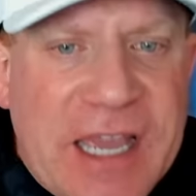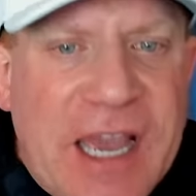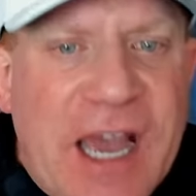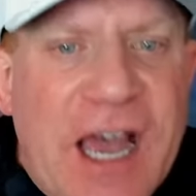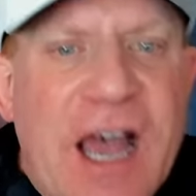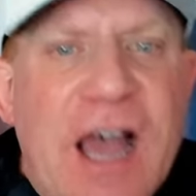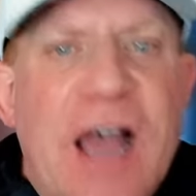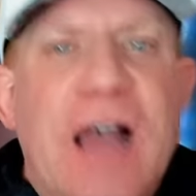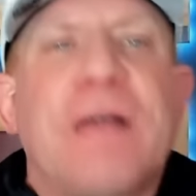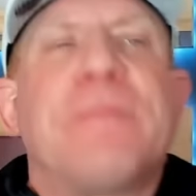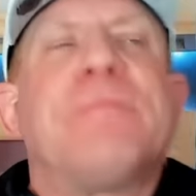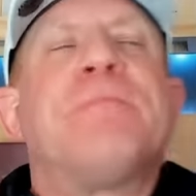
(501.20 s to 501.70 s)

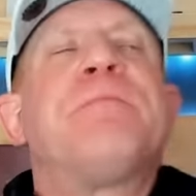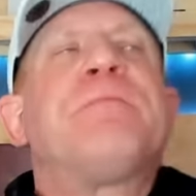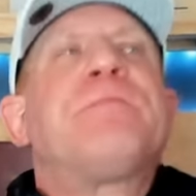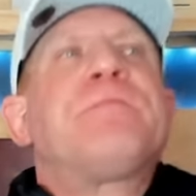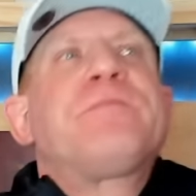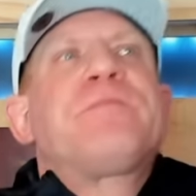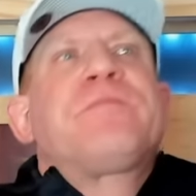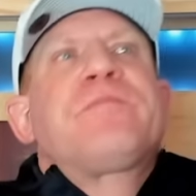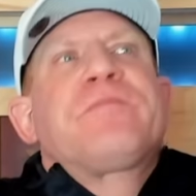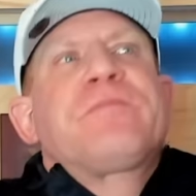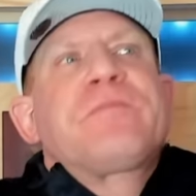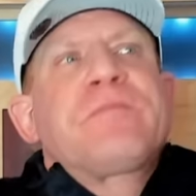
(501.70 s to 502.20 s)
uh,
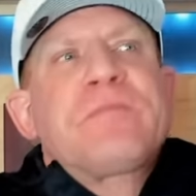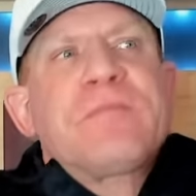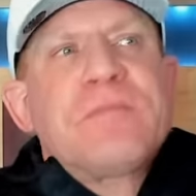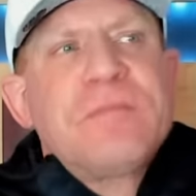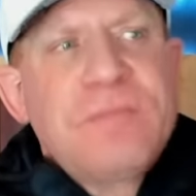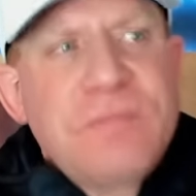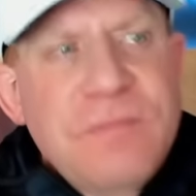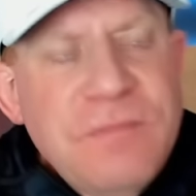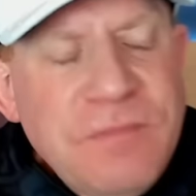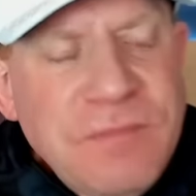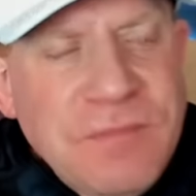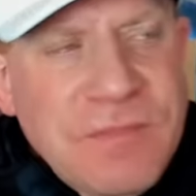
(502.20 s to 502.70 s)

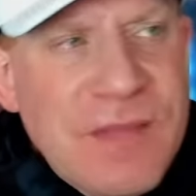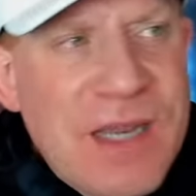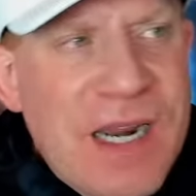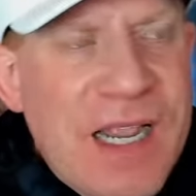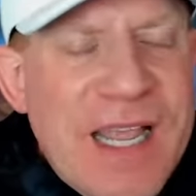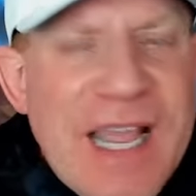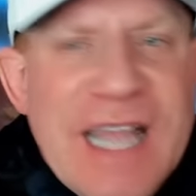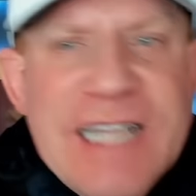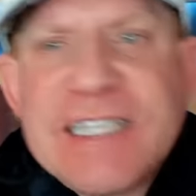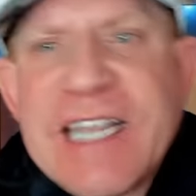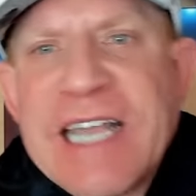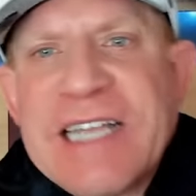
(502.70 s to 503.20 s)

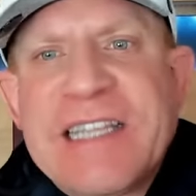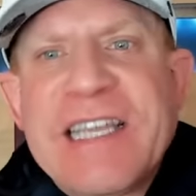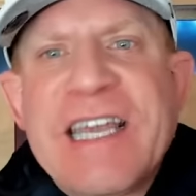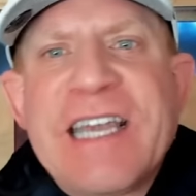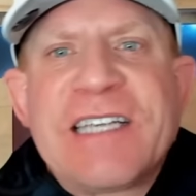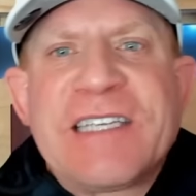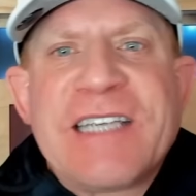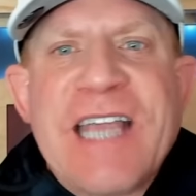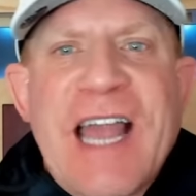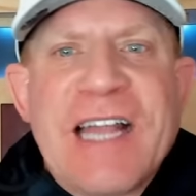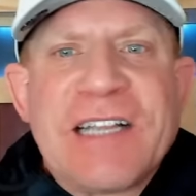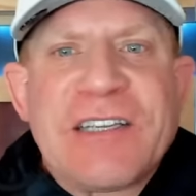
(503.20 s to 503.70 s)
it's like the
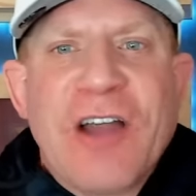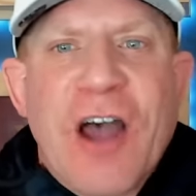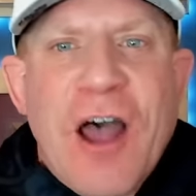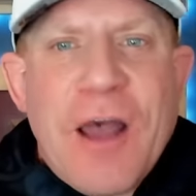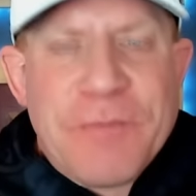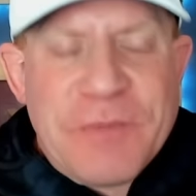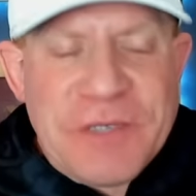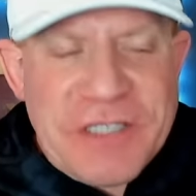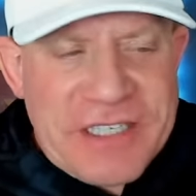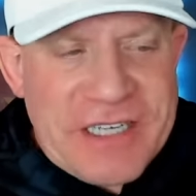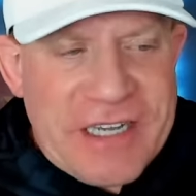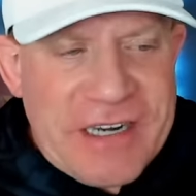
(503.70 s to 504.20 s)
exact
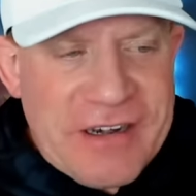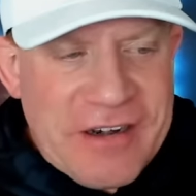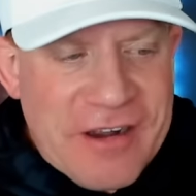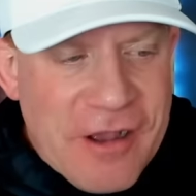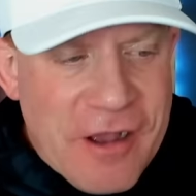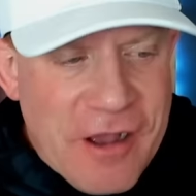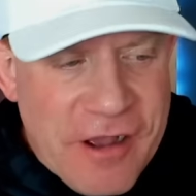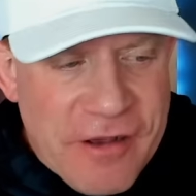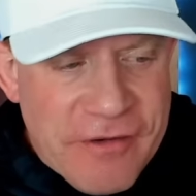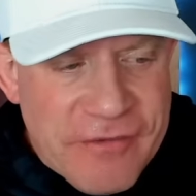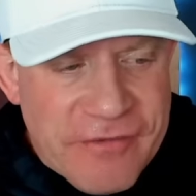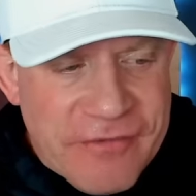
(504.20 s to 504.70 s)
opposite
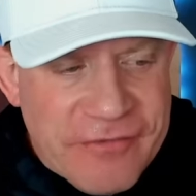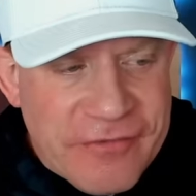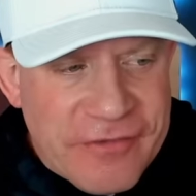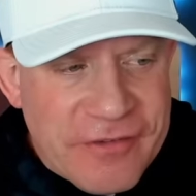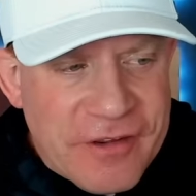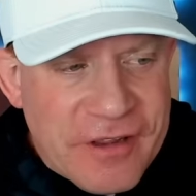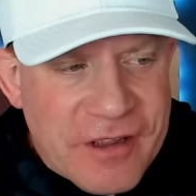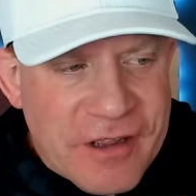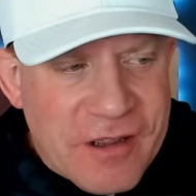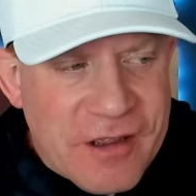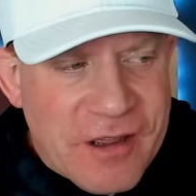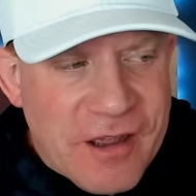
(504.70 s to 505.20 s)
of
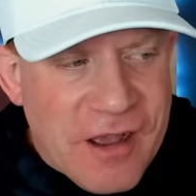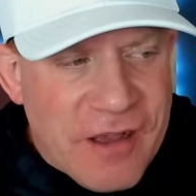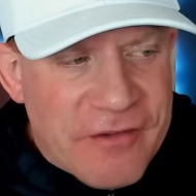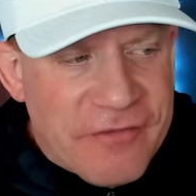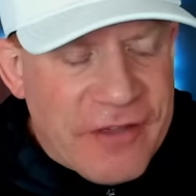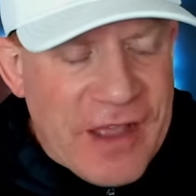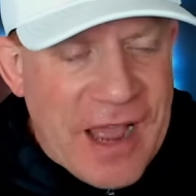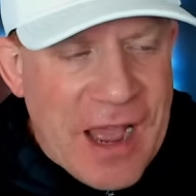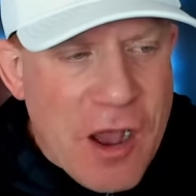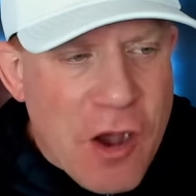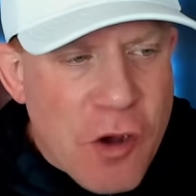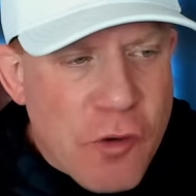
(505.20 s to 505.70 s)
of
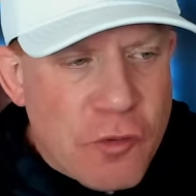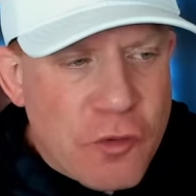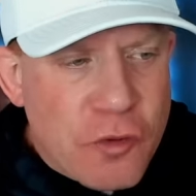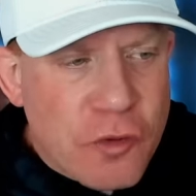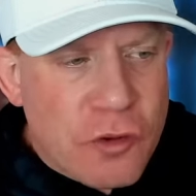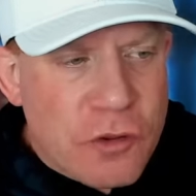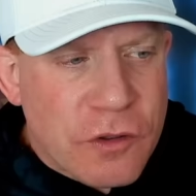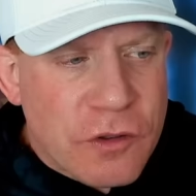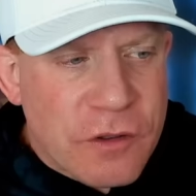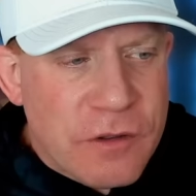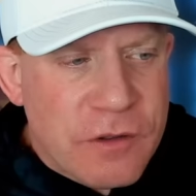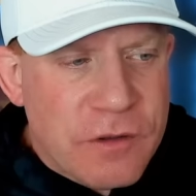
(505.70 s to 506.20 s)
how
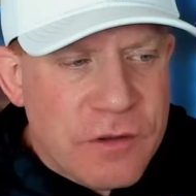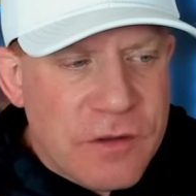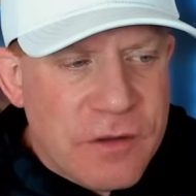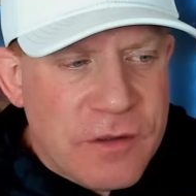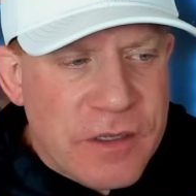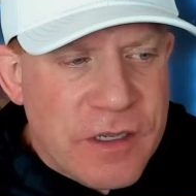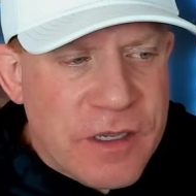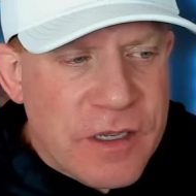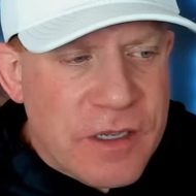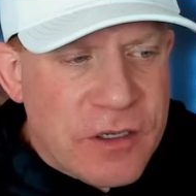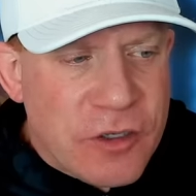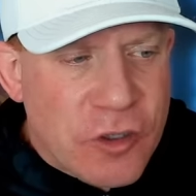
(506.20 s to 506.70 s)

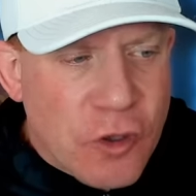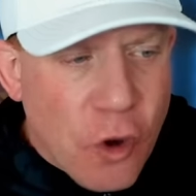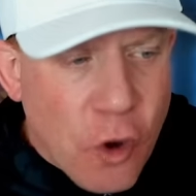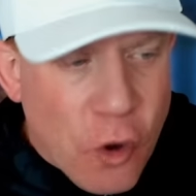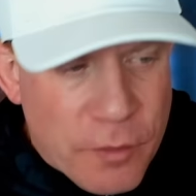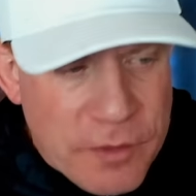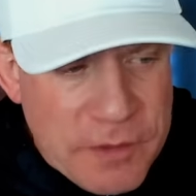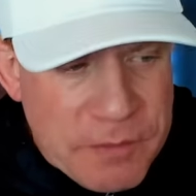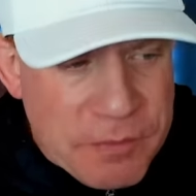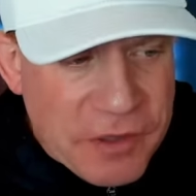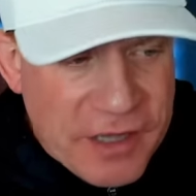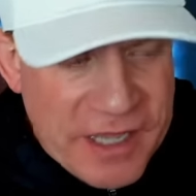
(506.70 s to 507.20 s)

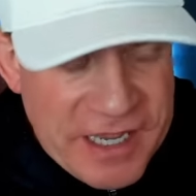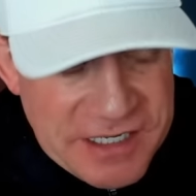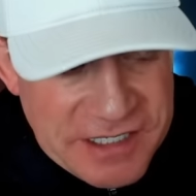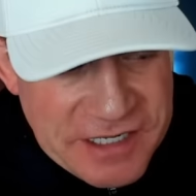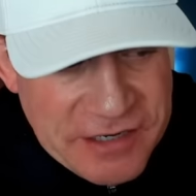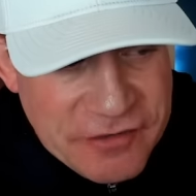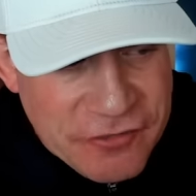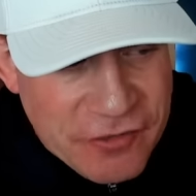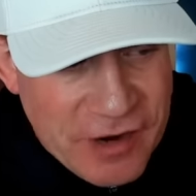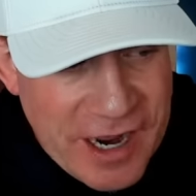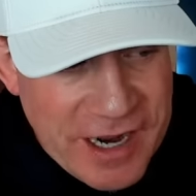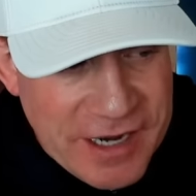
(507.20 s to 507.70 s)
Colby plays
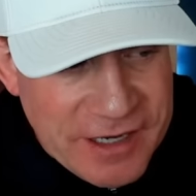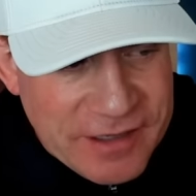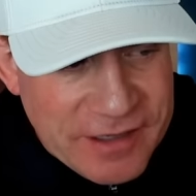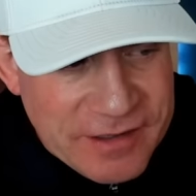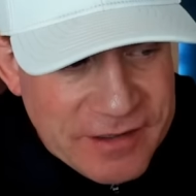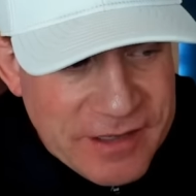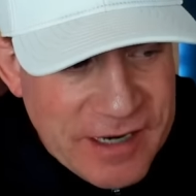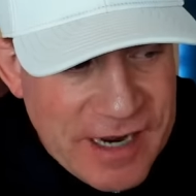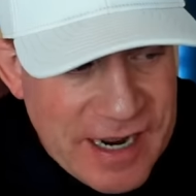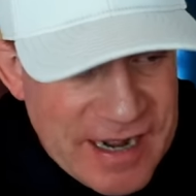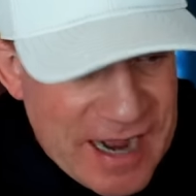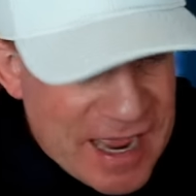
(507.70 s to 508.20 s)
it, right?
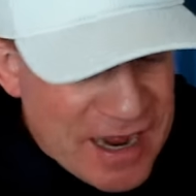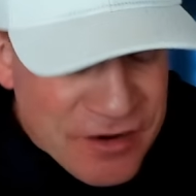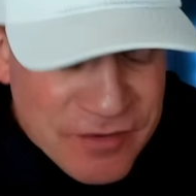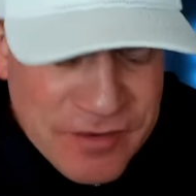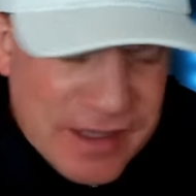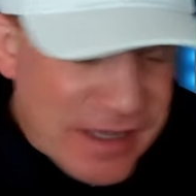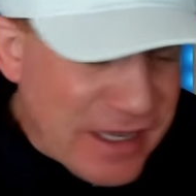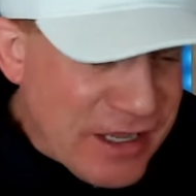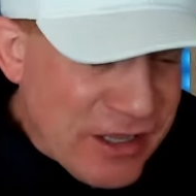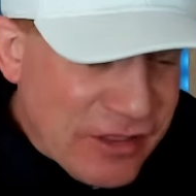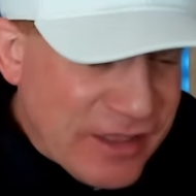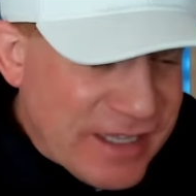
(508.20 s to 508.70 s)
And I don't
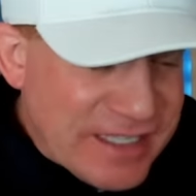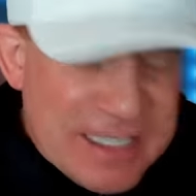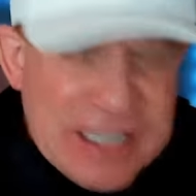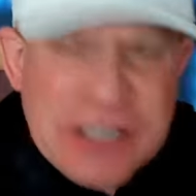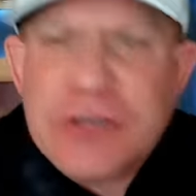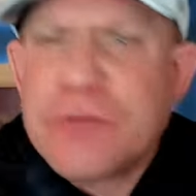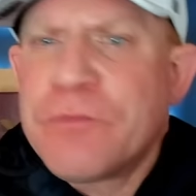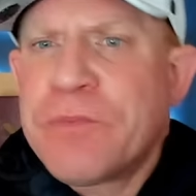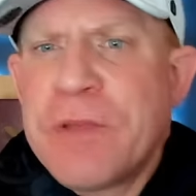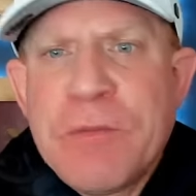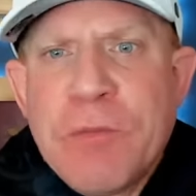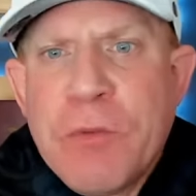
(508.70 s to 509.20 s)
you, listen,
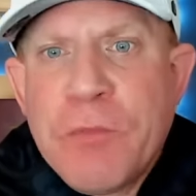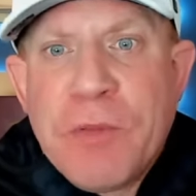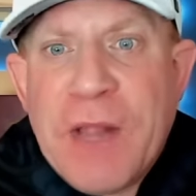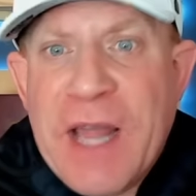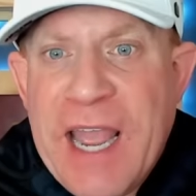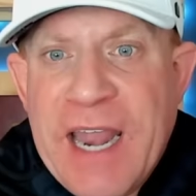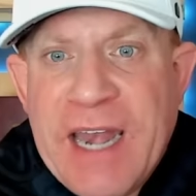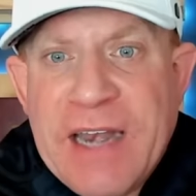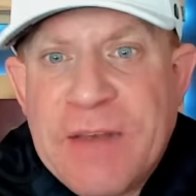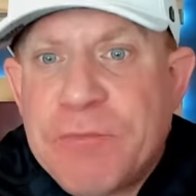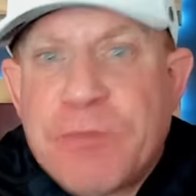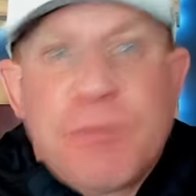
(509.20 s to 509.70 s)
dude. People play
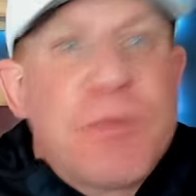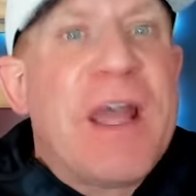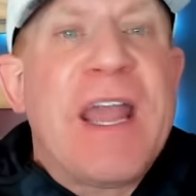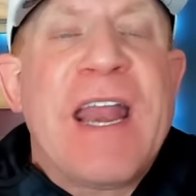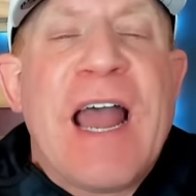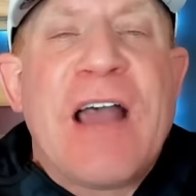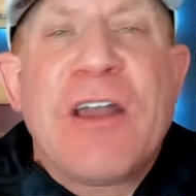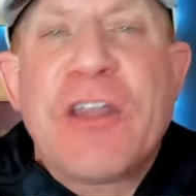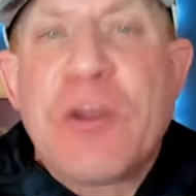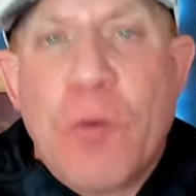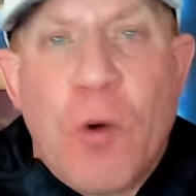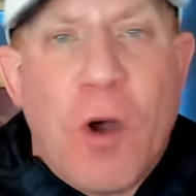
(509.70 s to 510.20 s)
it play it
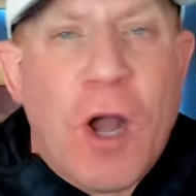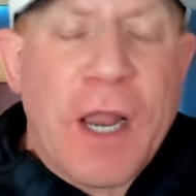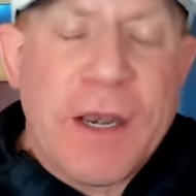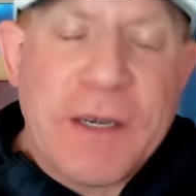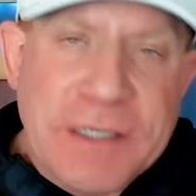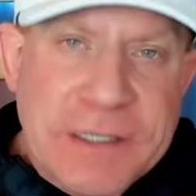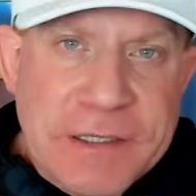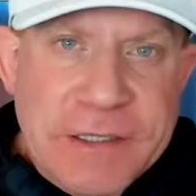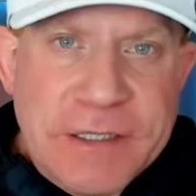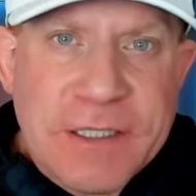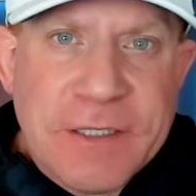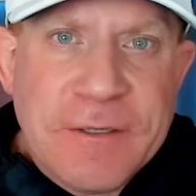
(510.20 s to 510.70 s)
how you want,
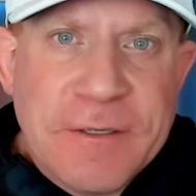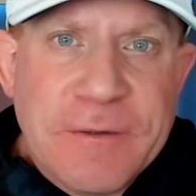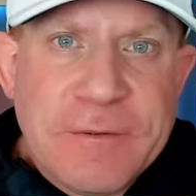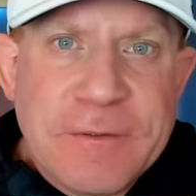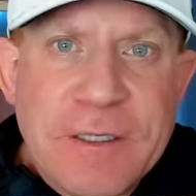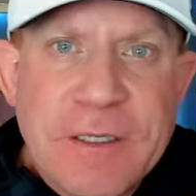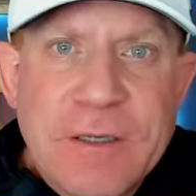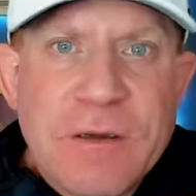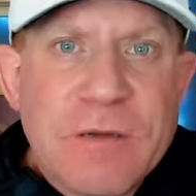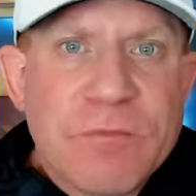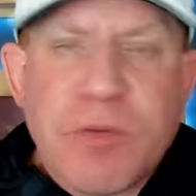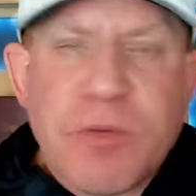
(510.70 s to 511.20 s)

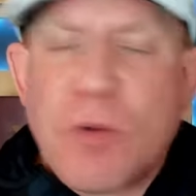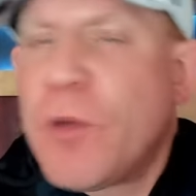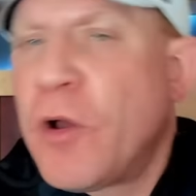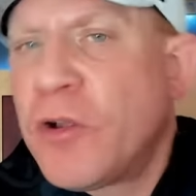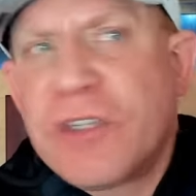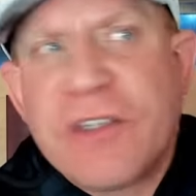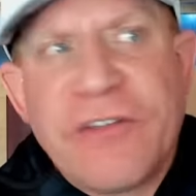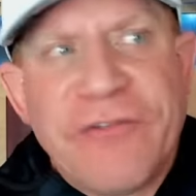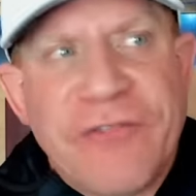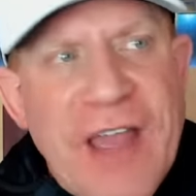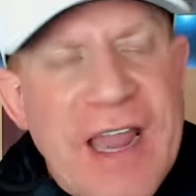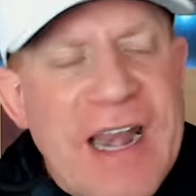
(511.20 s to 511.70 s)
promote
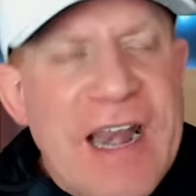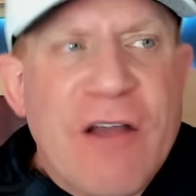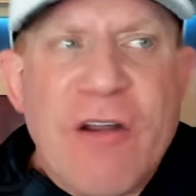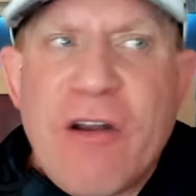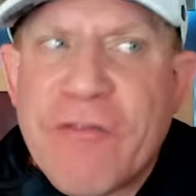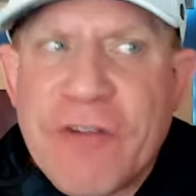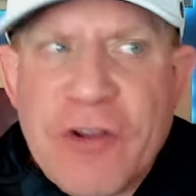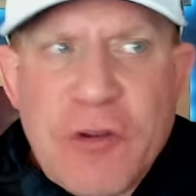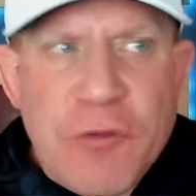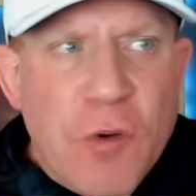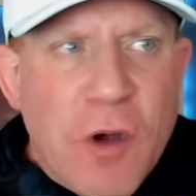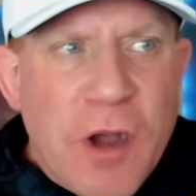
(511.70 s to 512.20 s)
the fight
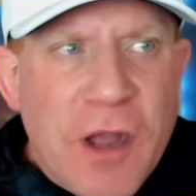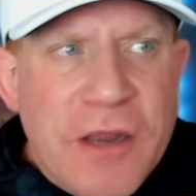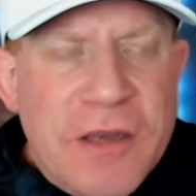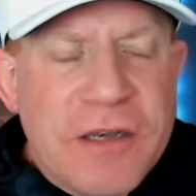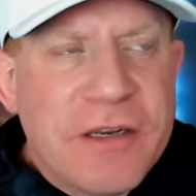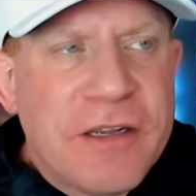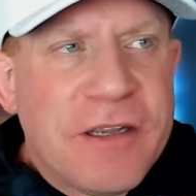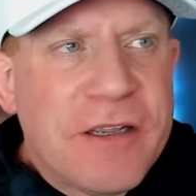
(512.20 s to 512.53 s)
however you want,